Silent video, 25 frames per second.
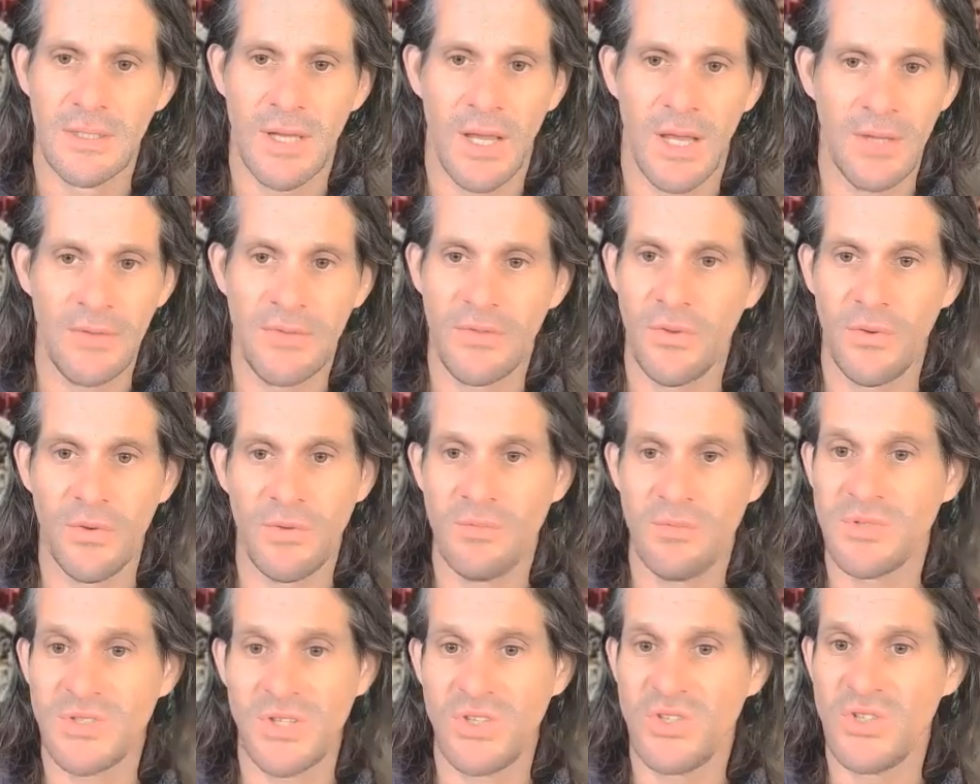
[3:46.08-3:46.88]
I thought
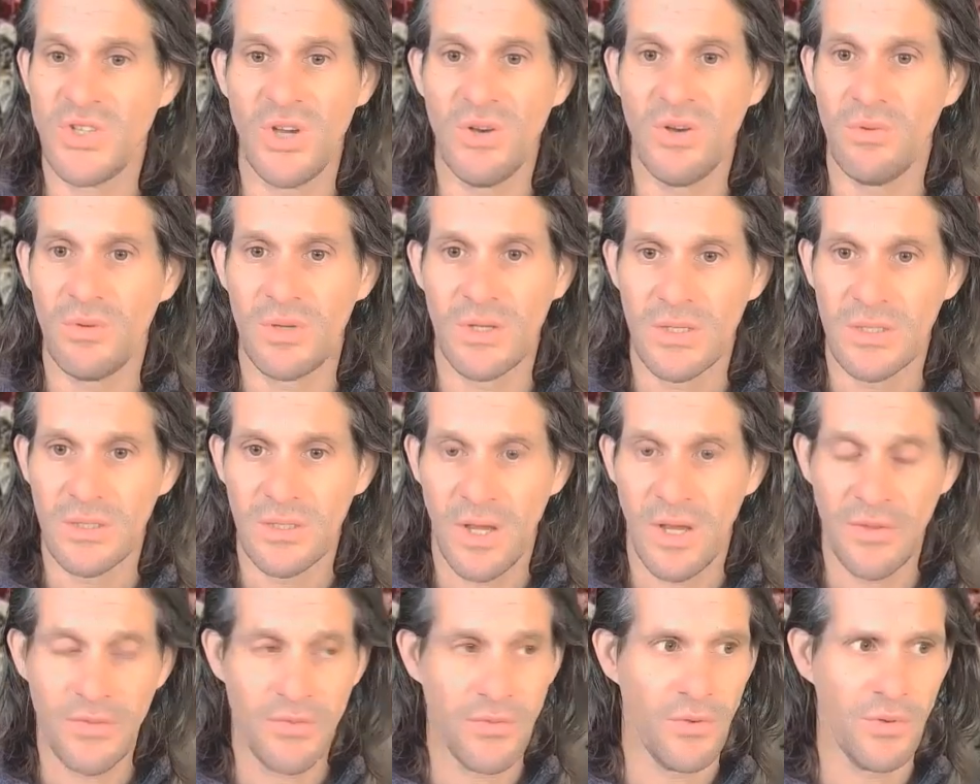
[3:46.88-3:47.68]
it was a joke.
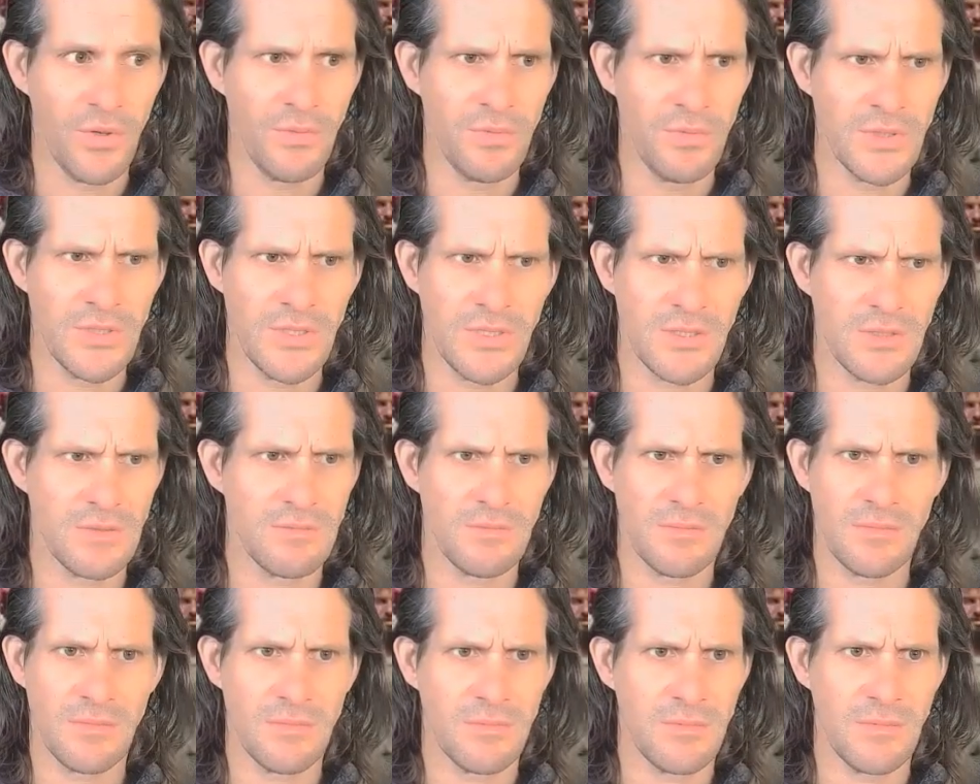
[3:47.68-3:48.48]
I thought it was.
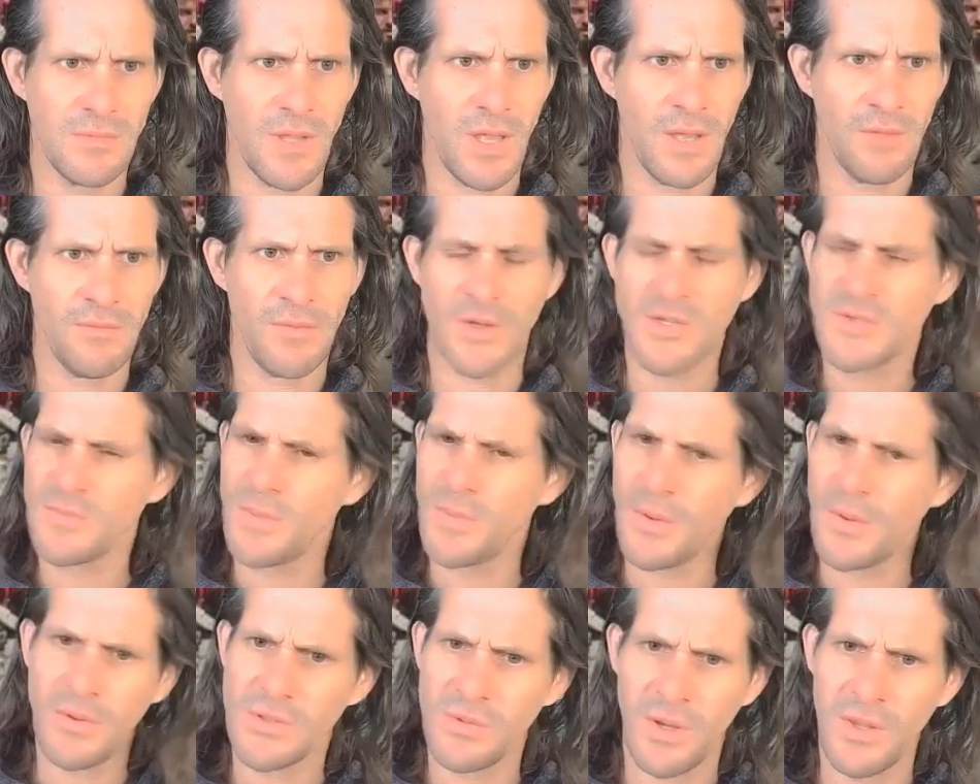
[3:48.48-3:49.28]
I've, I've
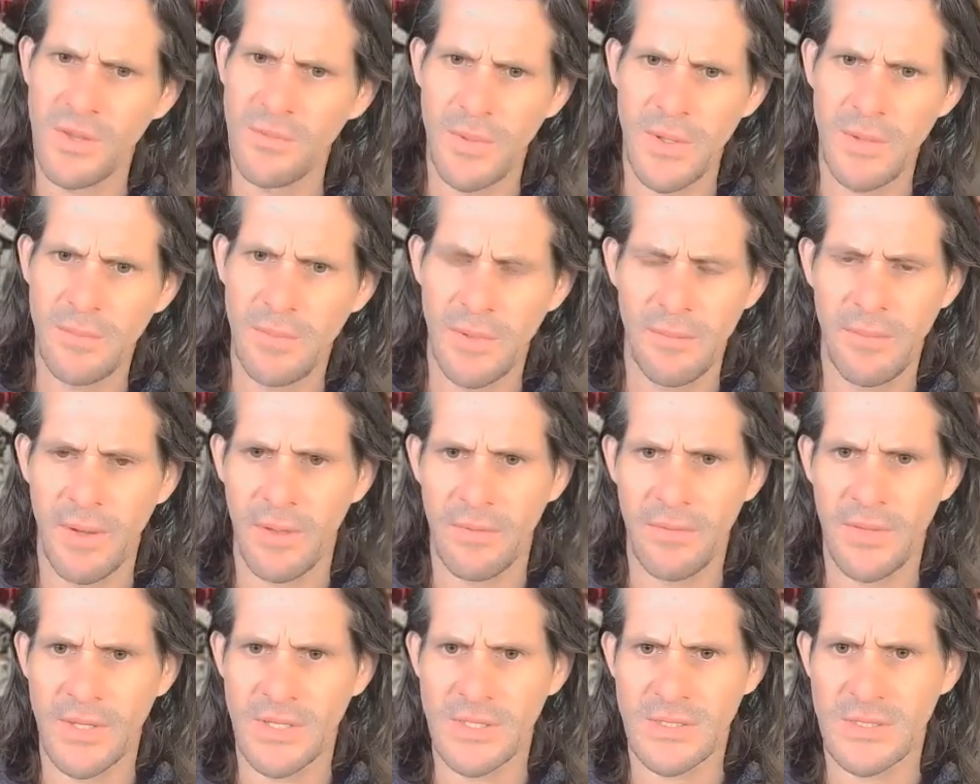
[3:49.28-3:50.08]
spoken to other people
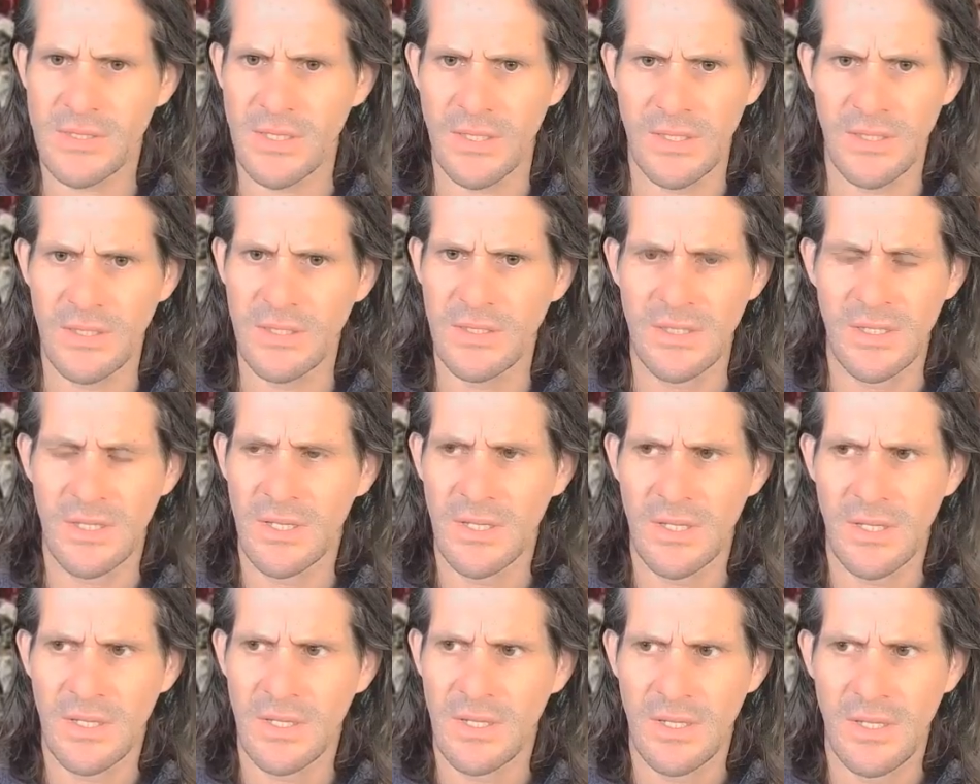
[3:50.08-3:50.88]
about this, and
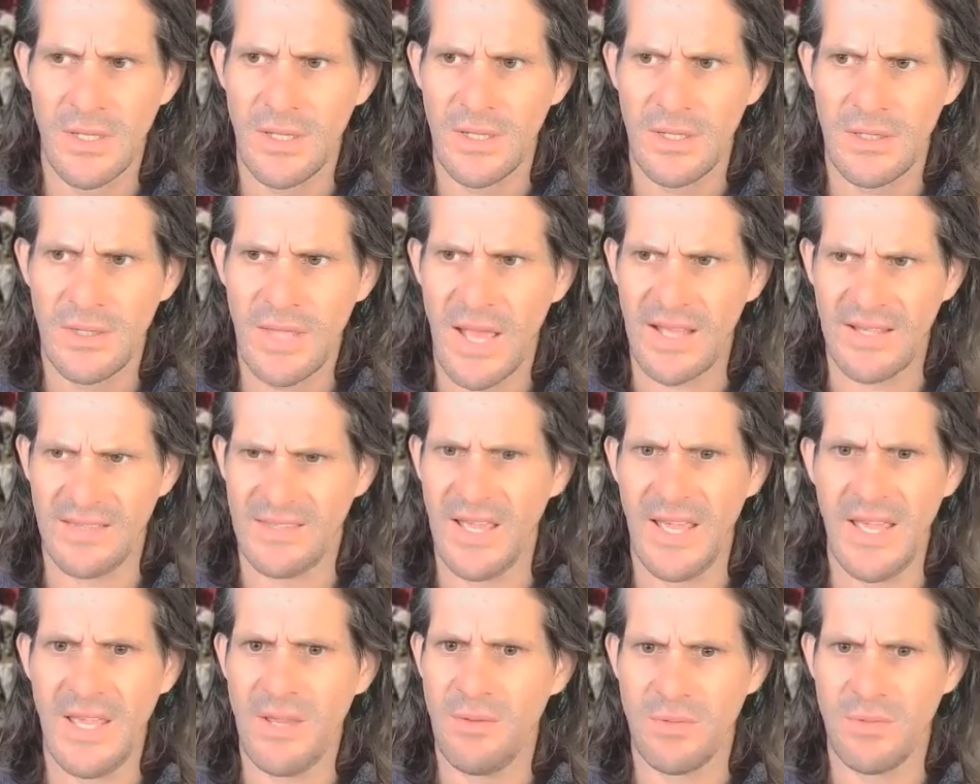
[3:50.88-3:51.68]
that
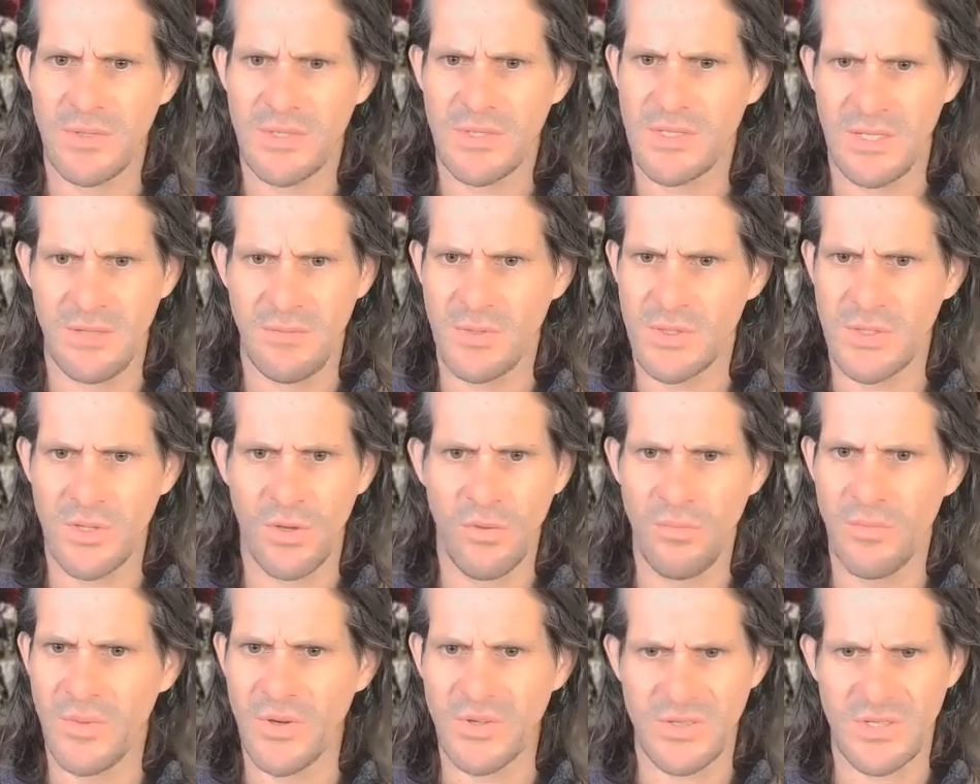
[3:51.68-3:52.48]
day was it was
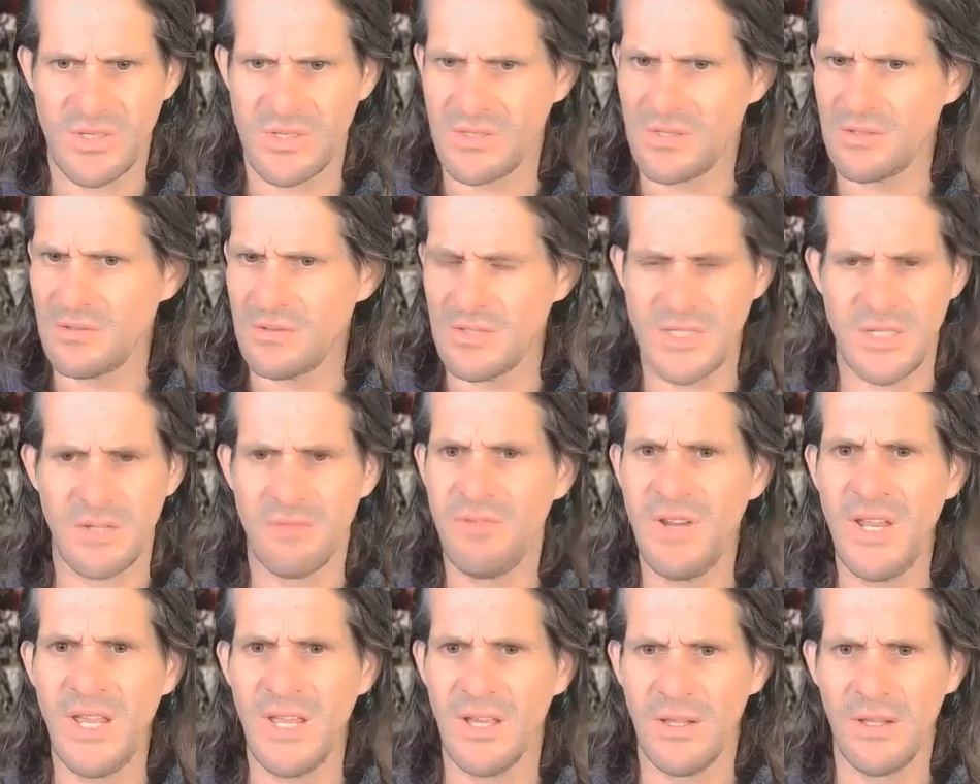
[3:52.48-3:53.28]
almost
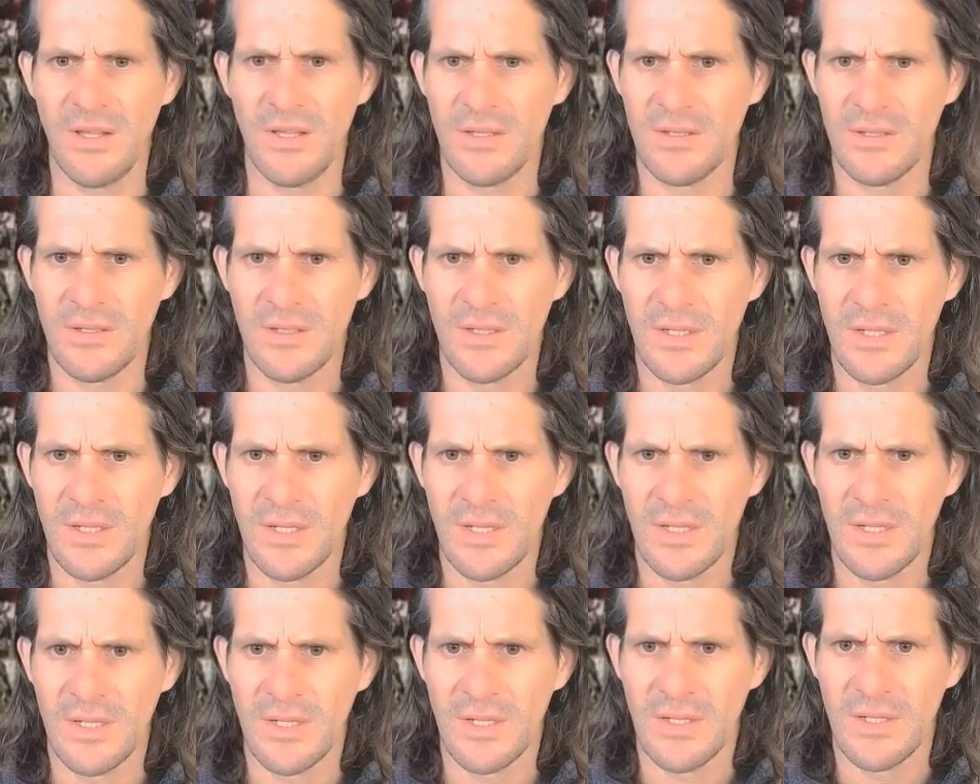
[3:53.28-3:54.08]
surreal
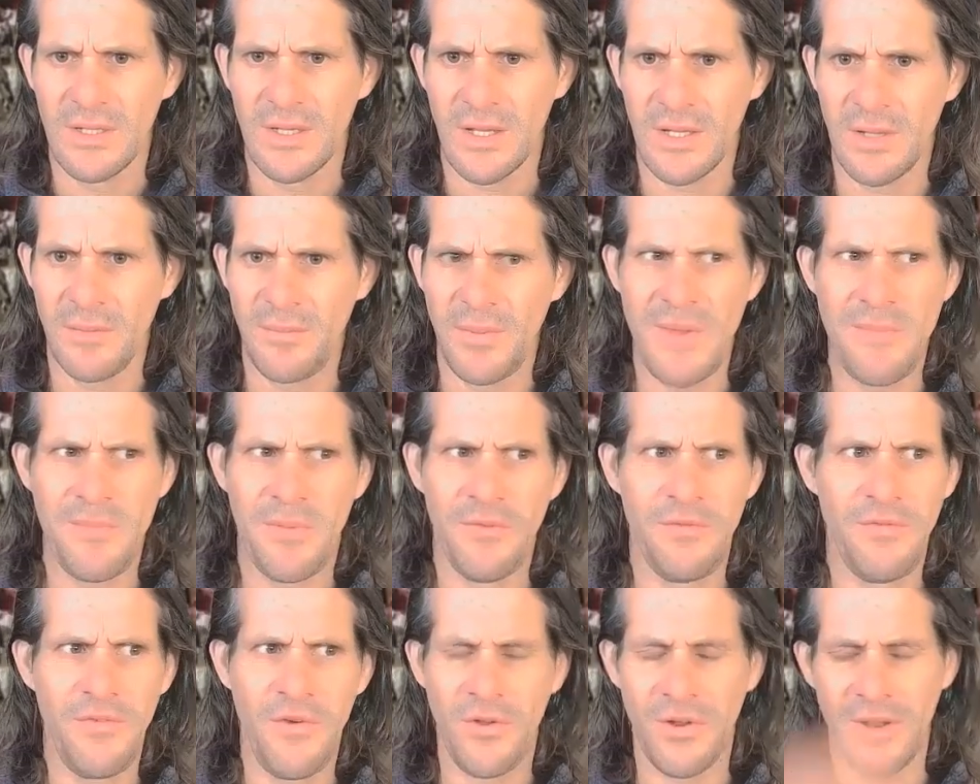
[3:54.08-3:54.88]
and the
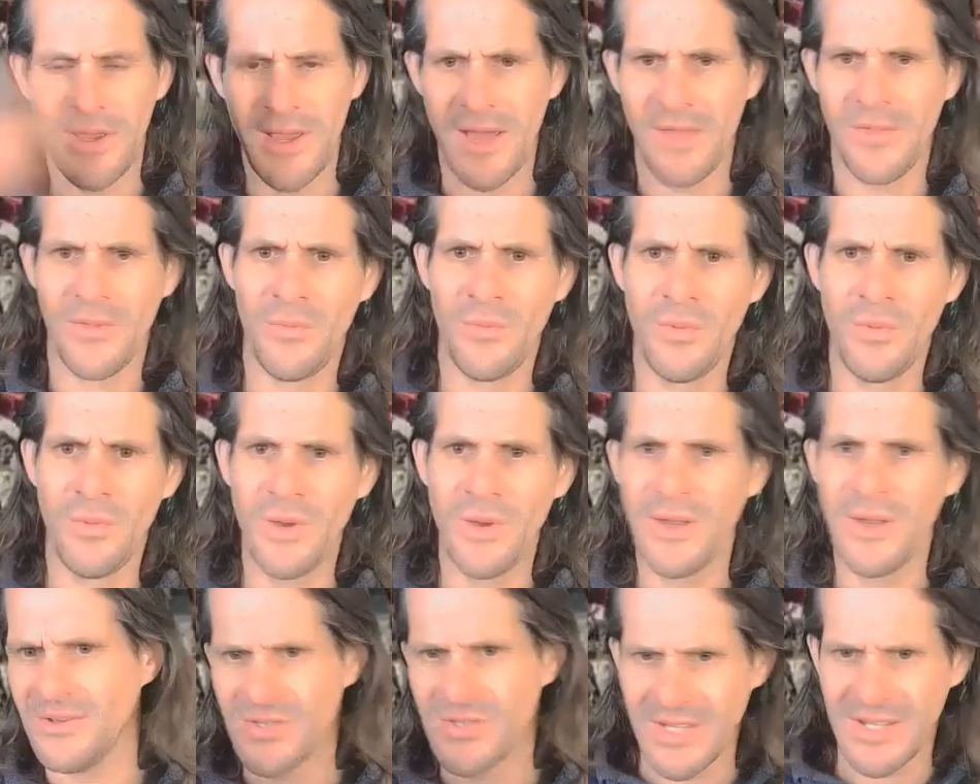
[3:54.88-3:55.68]
people falling out the
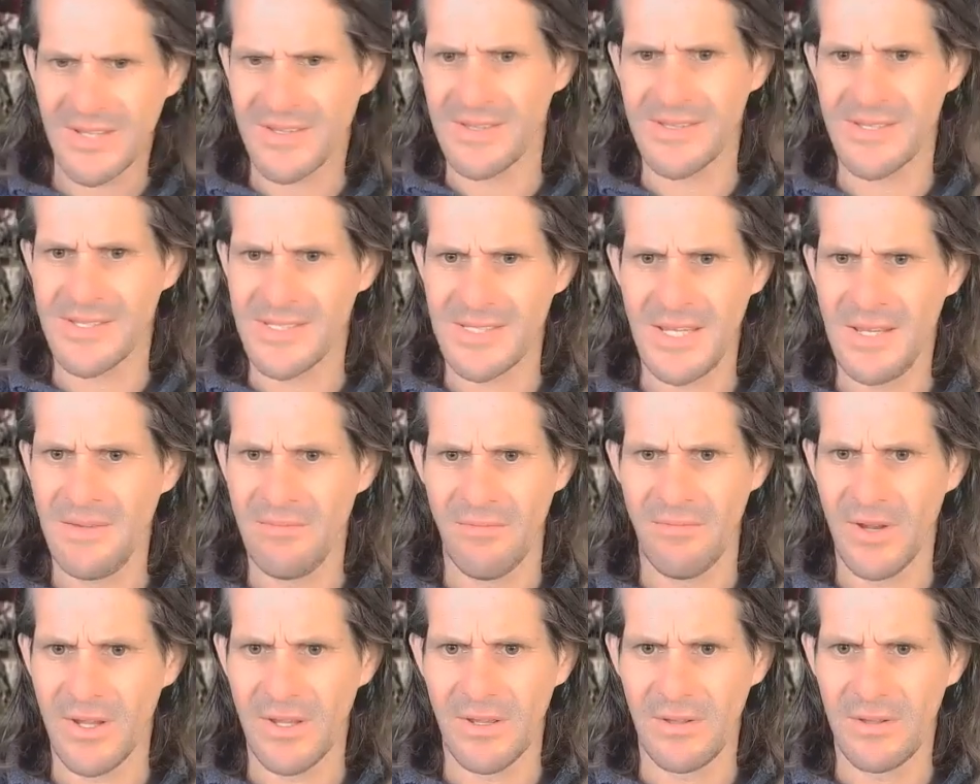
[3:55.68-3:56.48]
windows didn't
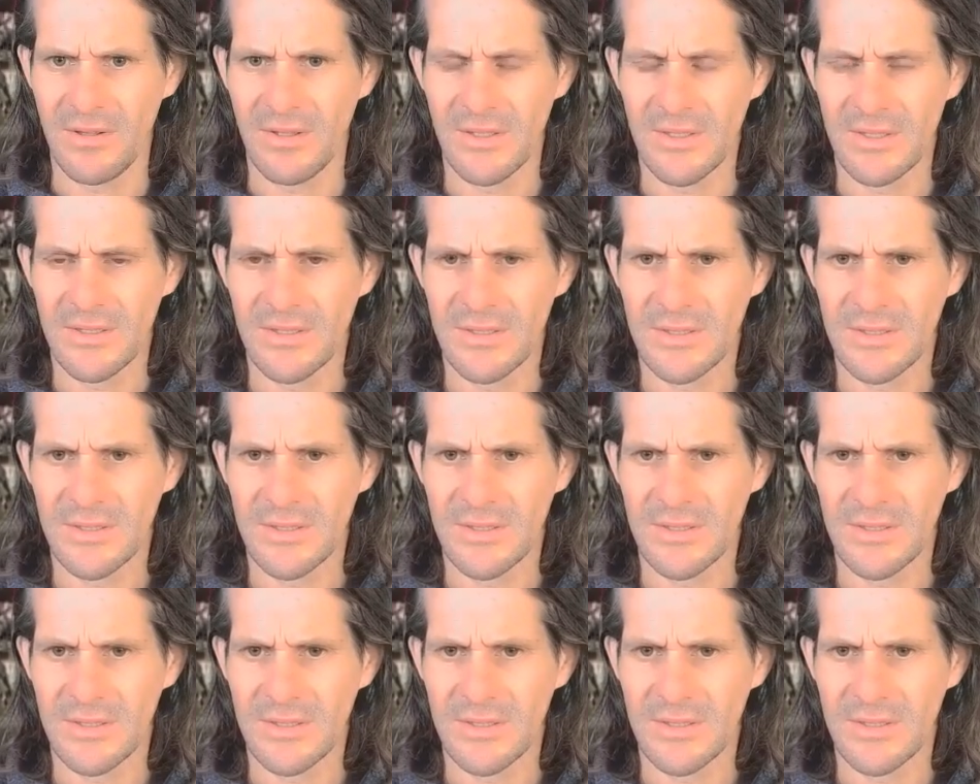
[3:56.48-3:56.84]
seem real.